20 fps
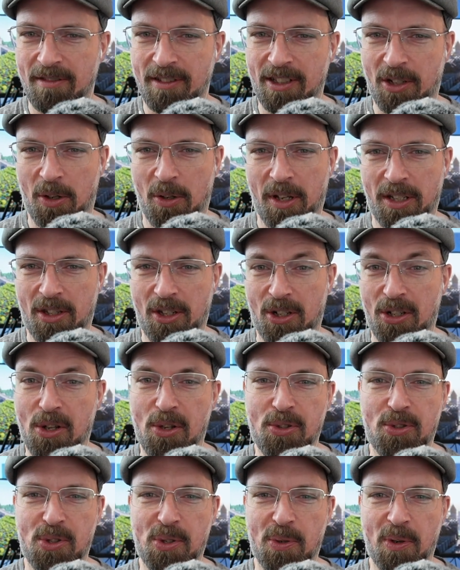Like, the
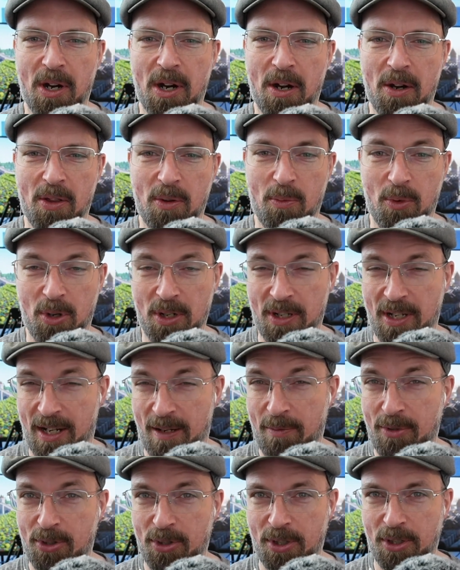closer you are, the more
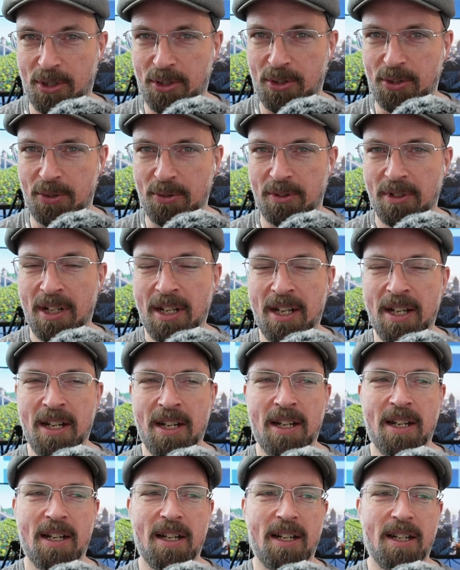damage you're going to do.
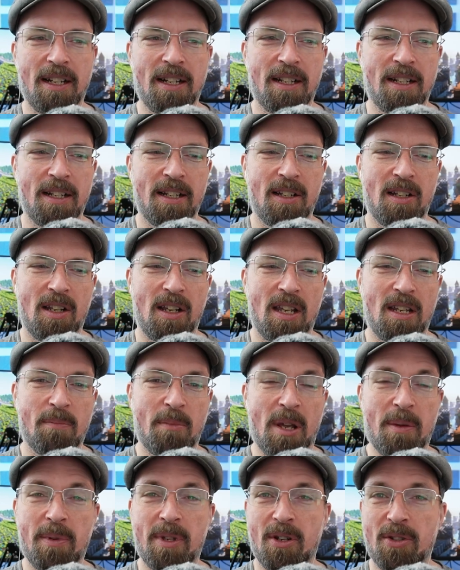It
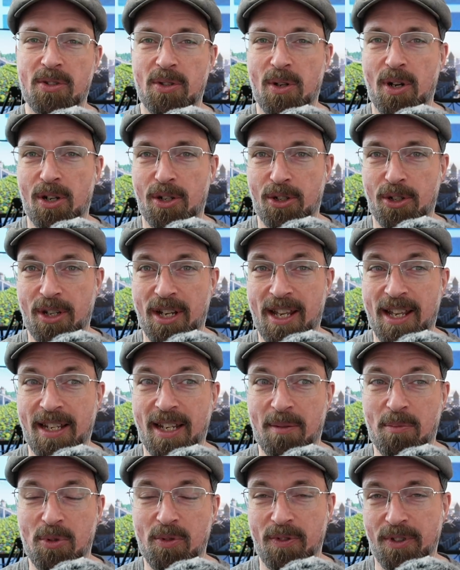might be also harder to hit
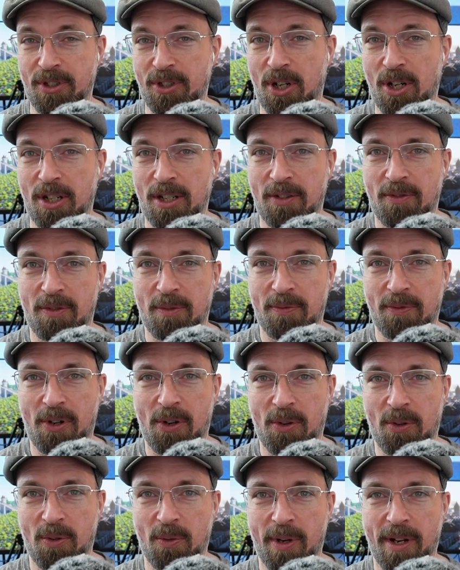a moving target from
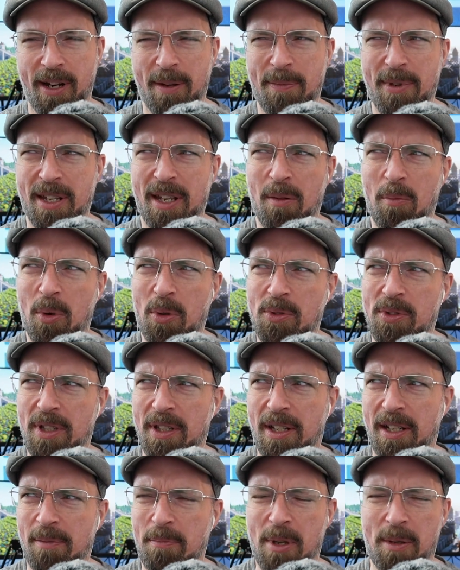farther away. I'm thinking mostly
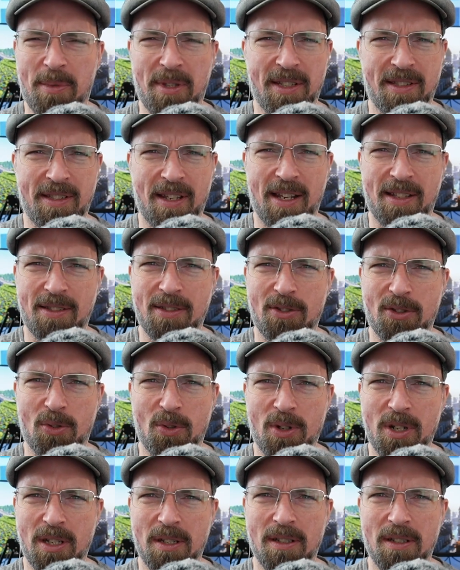like maybe Assassin's Creed.